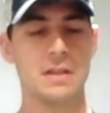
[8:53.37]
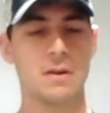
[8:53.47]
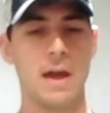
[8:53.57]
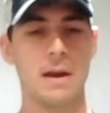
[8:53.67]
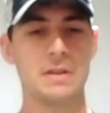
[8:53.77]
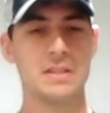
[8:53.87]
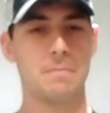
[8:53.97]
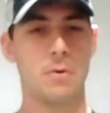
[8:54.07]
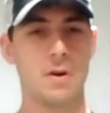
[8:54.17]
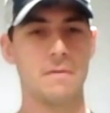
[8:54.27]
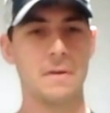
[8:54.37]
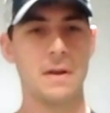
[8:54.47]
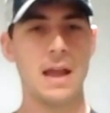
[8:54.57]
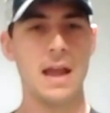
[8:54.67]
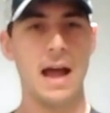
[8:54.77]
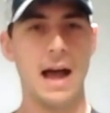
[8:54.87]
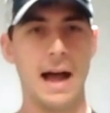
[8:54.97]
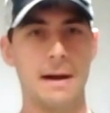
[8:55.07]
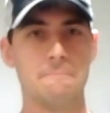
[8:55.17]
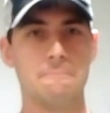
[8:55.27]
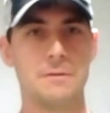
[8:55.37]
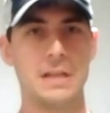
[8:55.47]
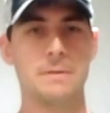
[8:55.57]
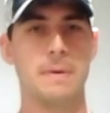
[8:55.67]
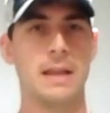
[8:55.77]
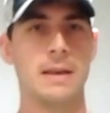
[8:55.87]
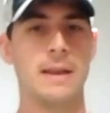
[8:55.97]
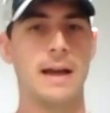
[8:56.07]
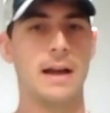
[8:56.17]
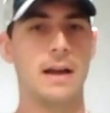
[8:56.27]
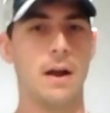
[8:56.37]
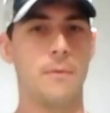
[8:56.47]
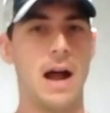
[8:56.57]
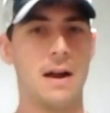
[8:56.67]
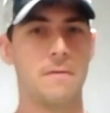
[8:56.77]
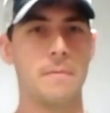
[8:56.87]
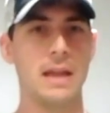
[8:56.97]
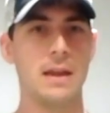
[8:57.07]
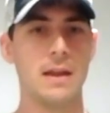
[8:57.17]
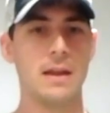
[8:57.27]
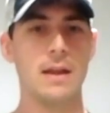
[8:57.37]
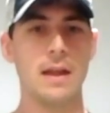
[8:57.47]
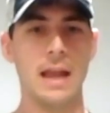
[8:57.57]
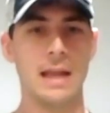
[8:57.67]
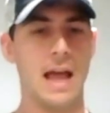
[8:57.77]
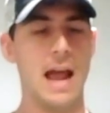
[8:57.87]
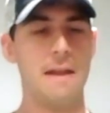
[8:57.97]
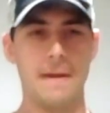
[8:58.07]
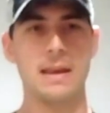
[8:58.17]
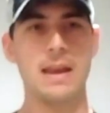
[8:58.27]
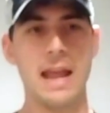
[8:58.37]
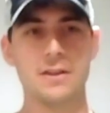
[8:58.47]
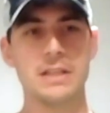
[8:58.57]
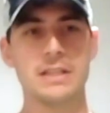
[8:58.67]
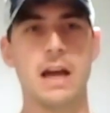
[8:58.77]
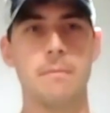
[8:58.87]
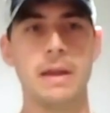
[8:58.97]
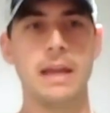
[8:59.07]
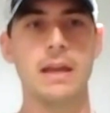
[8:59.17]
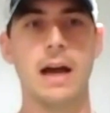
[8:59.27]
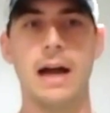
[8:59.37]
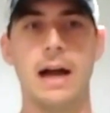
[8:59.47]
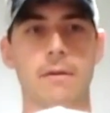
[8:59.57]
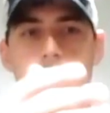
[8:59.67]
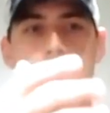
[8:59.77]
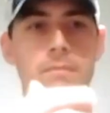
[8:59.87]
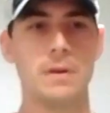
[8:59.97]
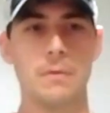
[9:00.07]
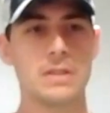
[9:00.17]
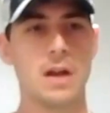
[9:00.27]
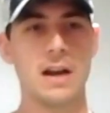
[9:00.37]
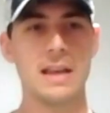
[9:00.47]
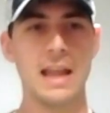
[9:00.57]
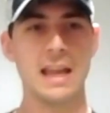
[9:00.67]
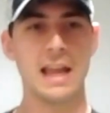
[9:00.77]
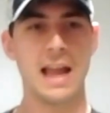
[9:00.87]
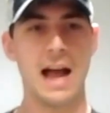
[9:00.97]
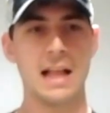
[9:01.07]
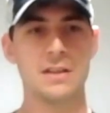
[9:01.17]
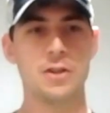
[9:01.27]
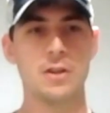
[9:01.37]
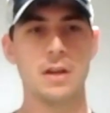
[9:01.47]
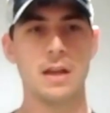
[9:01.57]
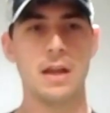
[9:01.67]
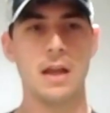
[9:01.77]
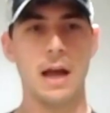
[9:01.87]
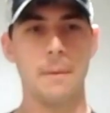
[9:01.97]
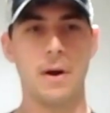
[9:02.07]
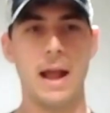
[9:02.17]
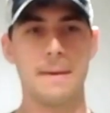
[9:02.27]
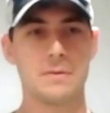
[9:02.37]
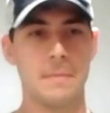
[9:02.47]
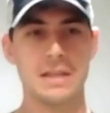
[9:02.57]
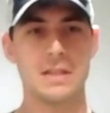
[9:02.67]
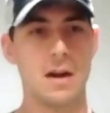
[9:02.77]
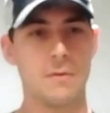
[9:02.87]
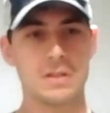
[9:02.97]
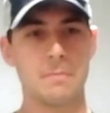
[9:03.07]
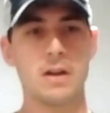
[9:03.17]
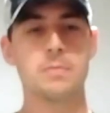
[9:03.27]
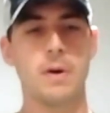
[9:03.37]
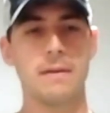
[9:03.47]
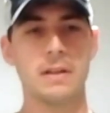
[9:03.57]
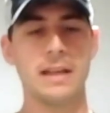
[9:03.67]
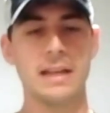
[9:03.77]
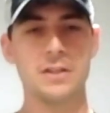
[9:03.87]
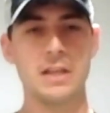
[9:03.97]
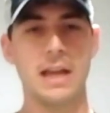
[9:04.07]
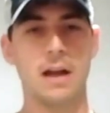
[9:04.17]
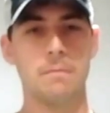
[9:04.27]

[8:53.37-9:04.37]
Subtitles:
incredibly supportive. She's been a rock for me in life, and she's helped me. We started dating in college, perhaps when my stutter was the most prevalent, and she helped